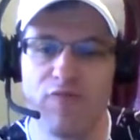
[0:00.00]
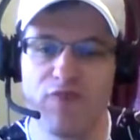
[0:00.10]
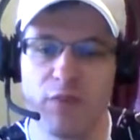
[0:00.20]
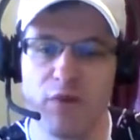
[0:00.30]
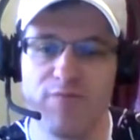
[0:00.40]

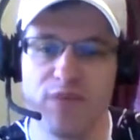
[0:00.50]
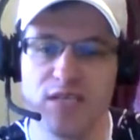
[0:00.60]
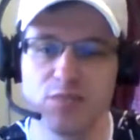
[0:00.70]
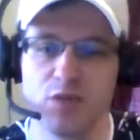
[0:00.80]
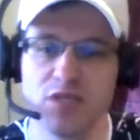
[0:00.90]
find me on
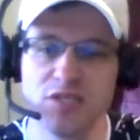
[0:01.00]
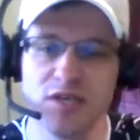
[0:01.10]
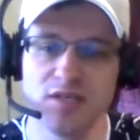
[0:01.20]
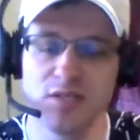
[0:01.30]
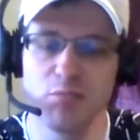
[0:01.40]
Facebook,
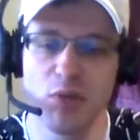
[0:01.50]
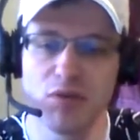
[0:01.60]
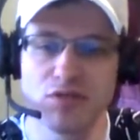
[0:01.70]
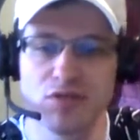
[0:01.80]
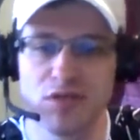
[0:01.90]
Jason
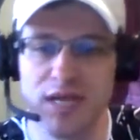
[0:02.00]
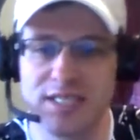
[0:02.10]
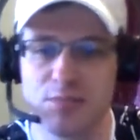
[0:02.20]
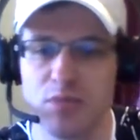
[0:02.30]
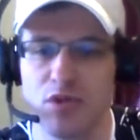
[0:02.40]
Burchard.
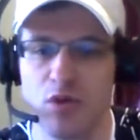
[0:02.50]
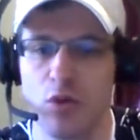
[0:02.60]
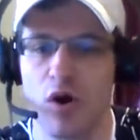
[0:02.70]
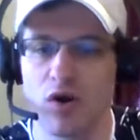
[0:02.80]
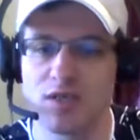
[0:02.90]
That's
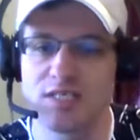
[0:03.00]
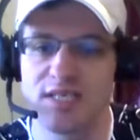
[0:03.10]
Burchard